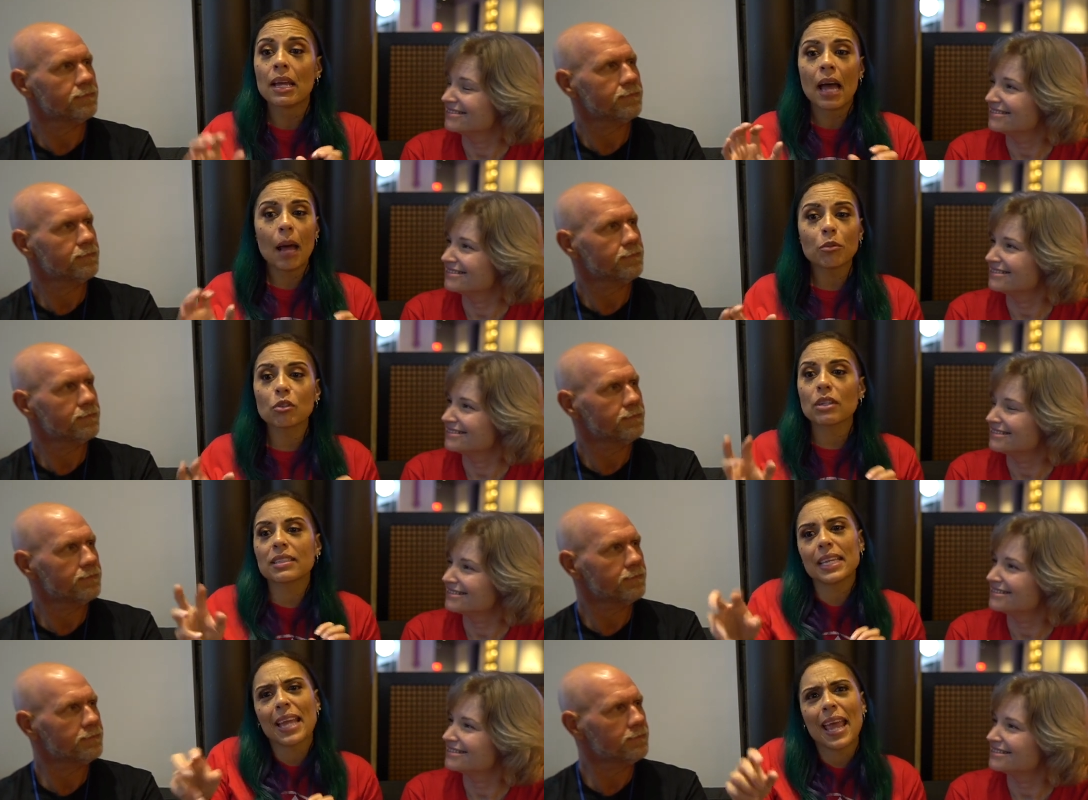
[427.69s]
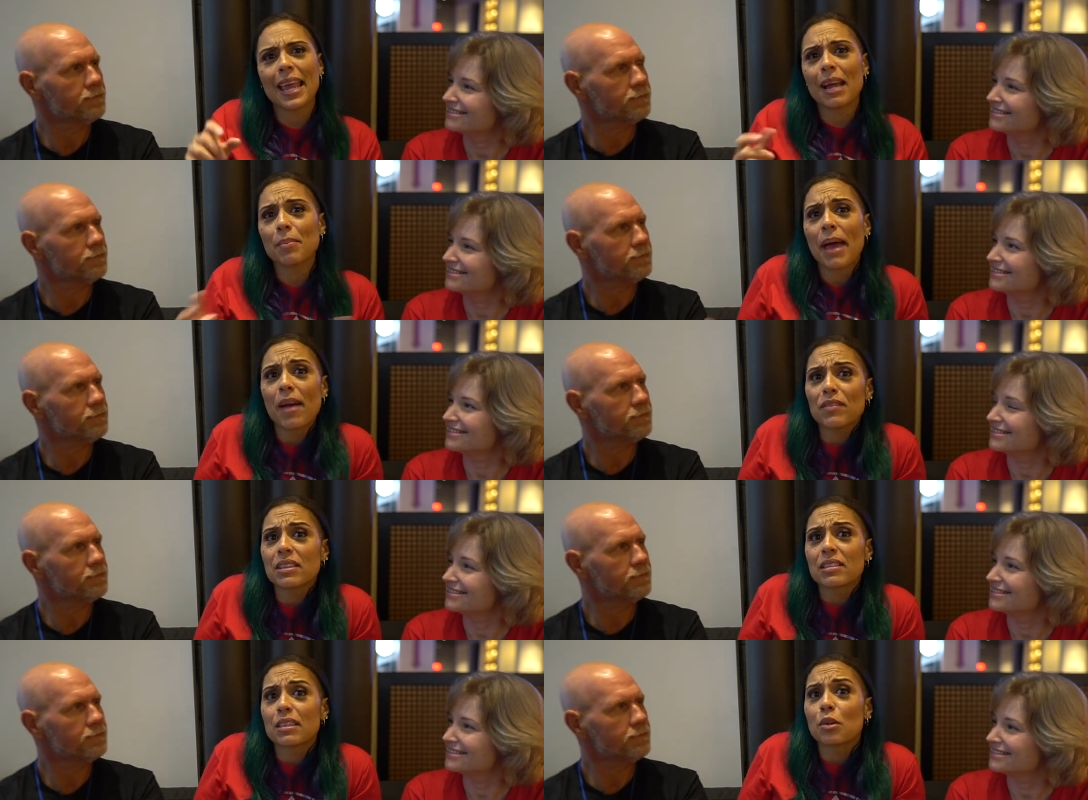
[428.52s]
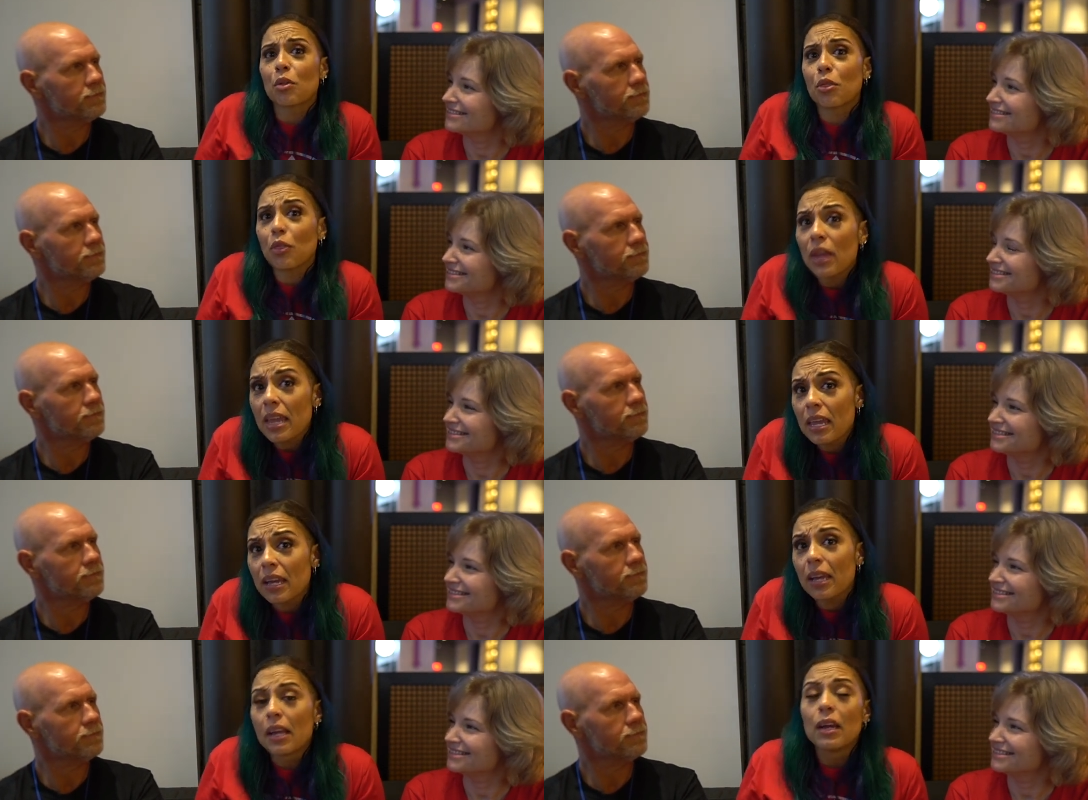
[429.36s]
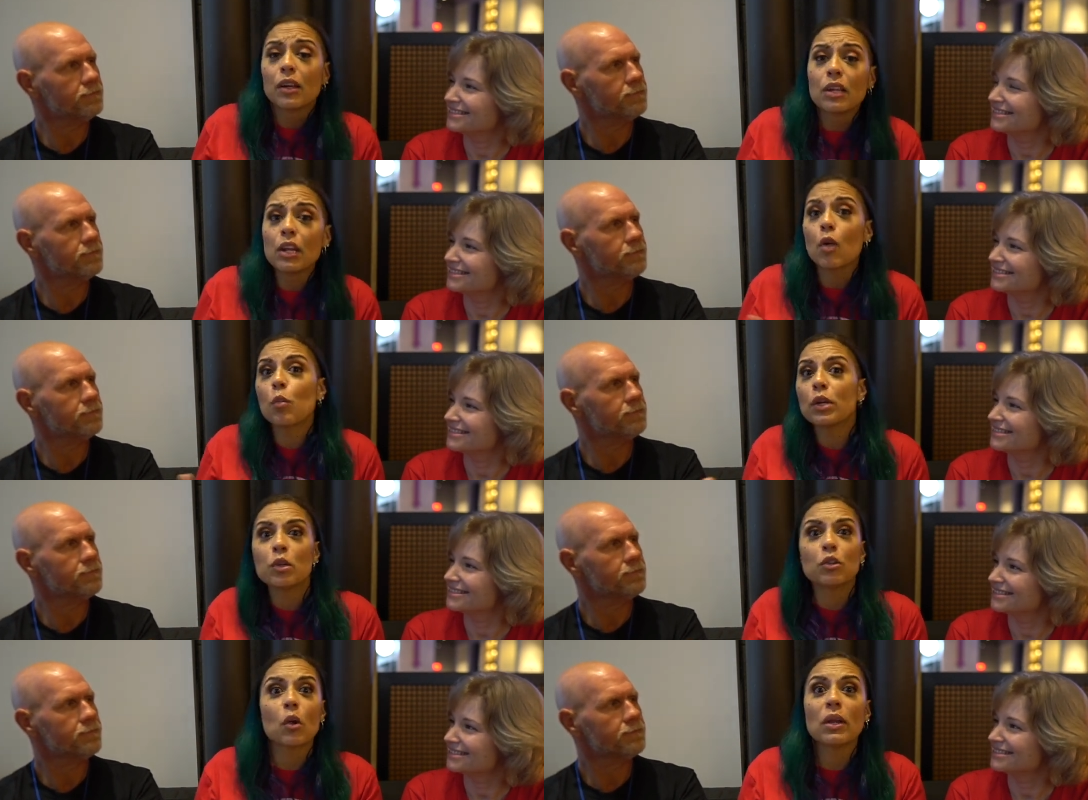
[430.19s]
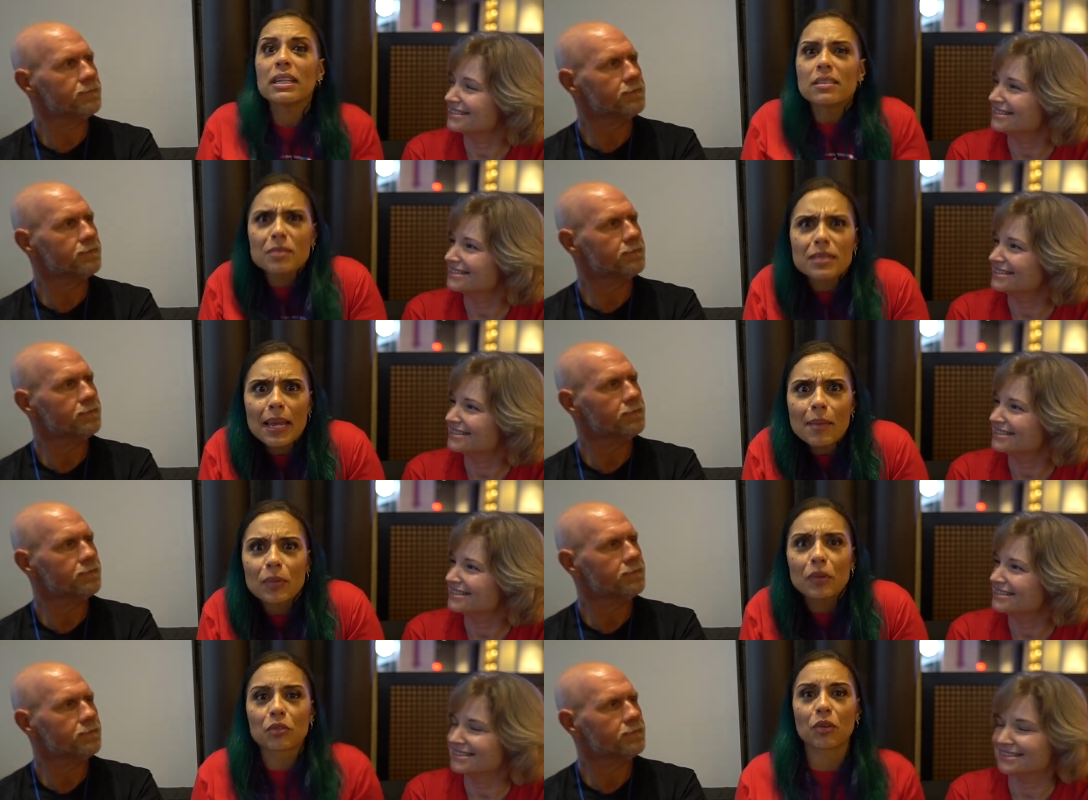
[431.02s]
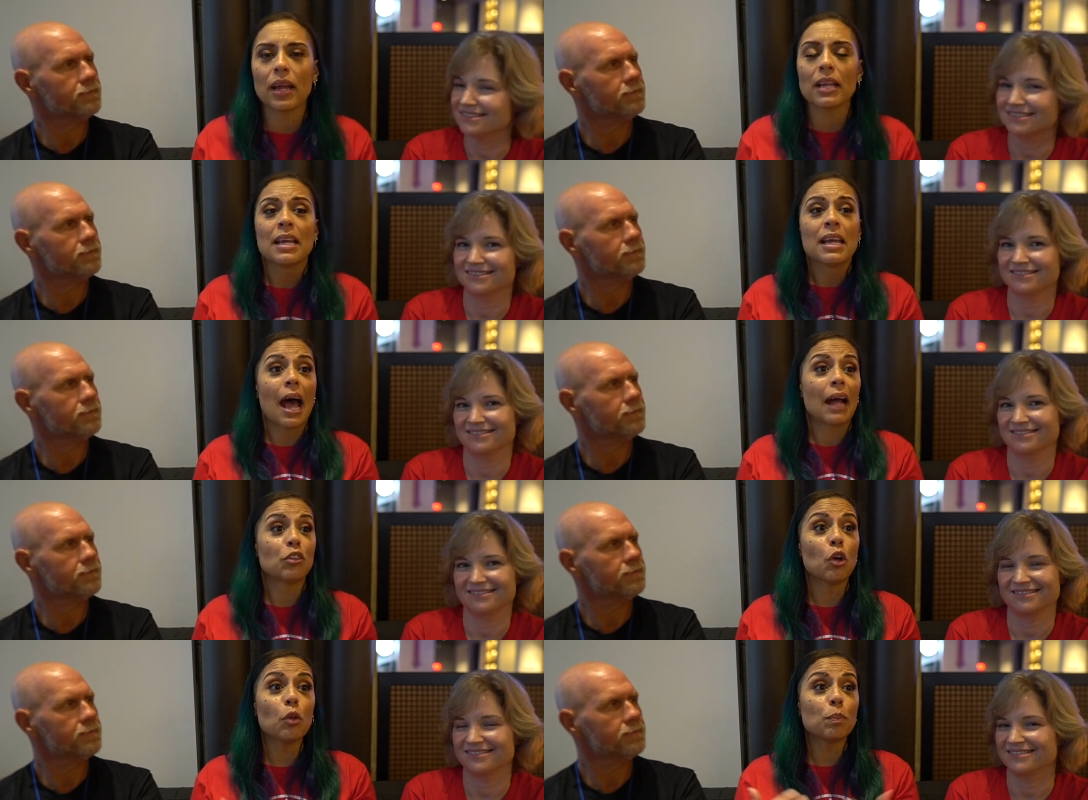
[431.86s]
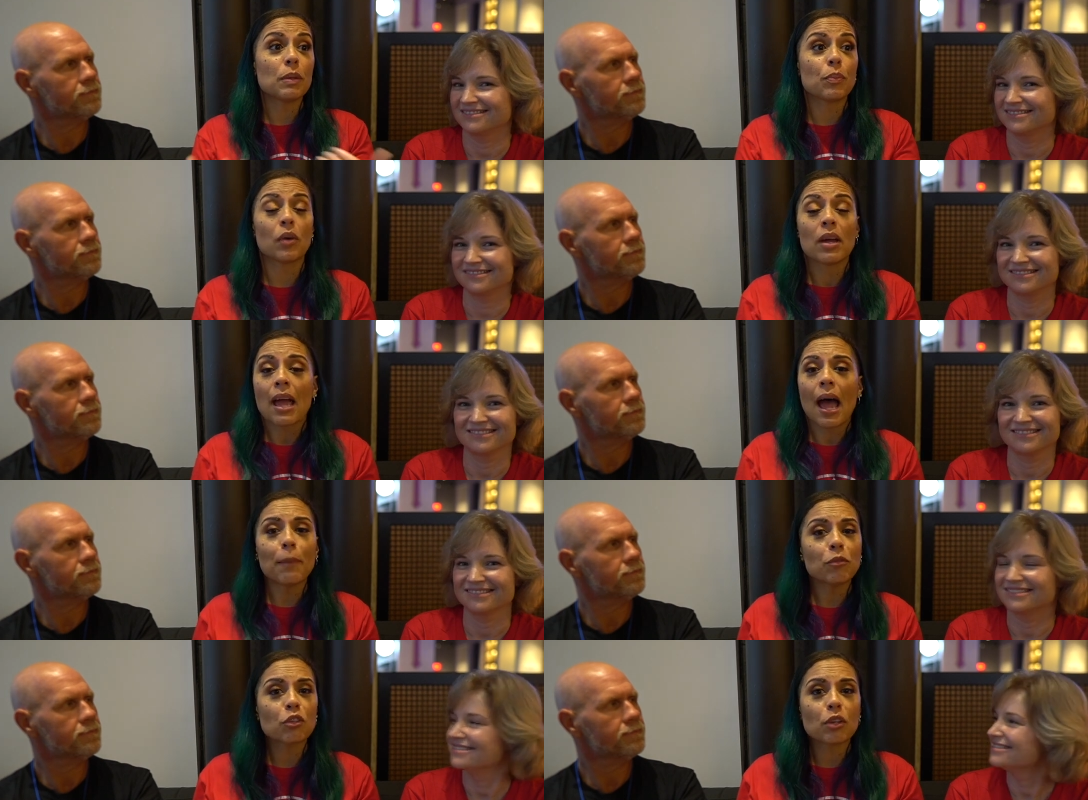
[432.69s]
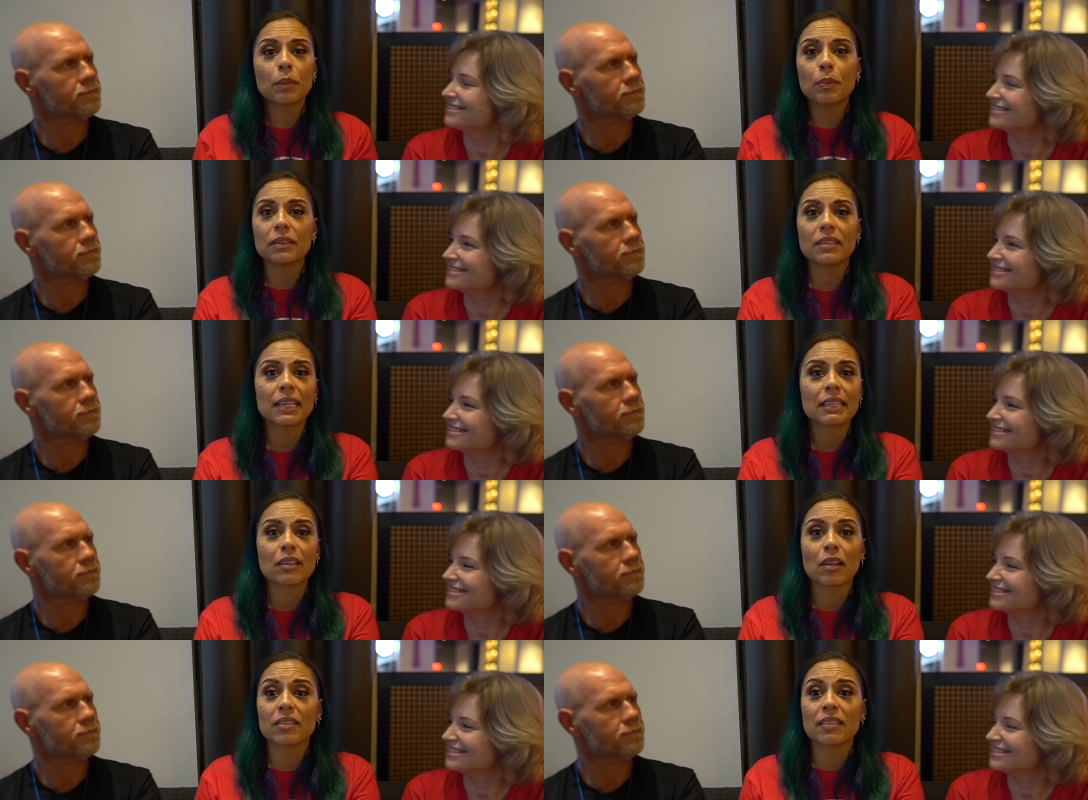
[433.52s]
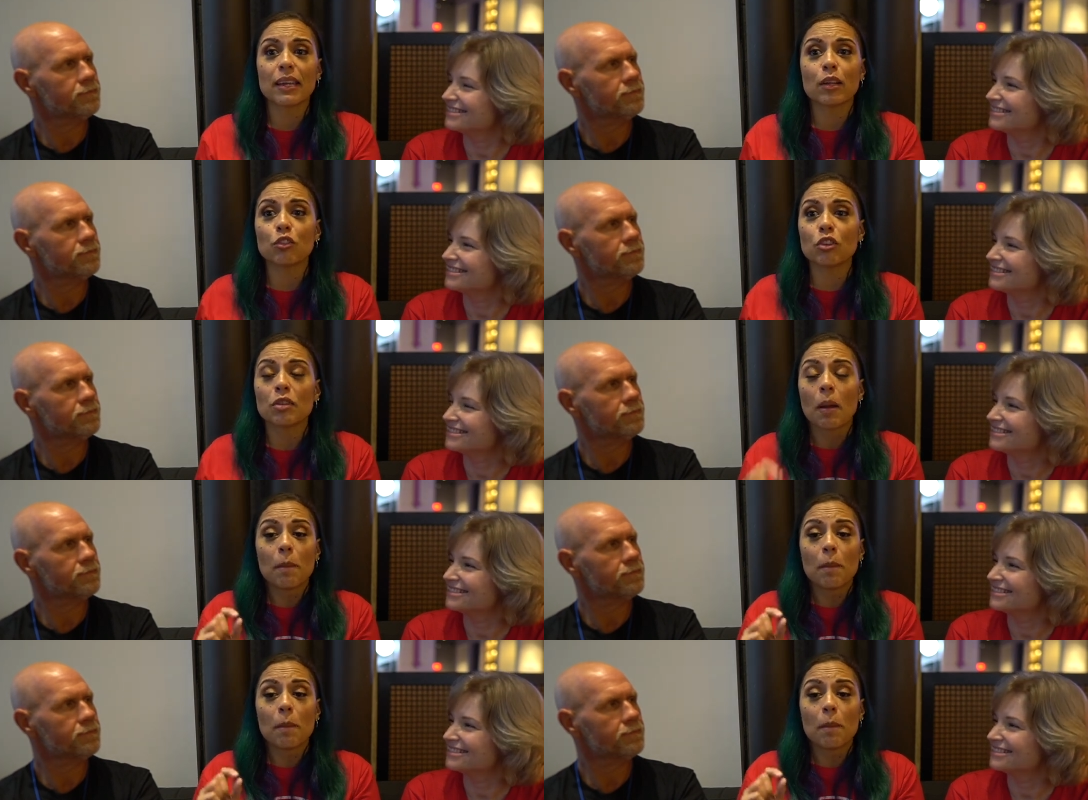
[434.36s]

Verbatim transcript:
Speaker 1: I'm just gonna say, hey, I'm having this little thing, you know, will you donate some samples, right? I told people, I'm just gonna put tickets on sale just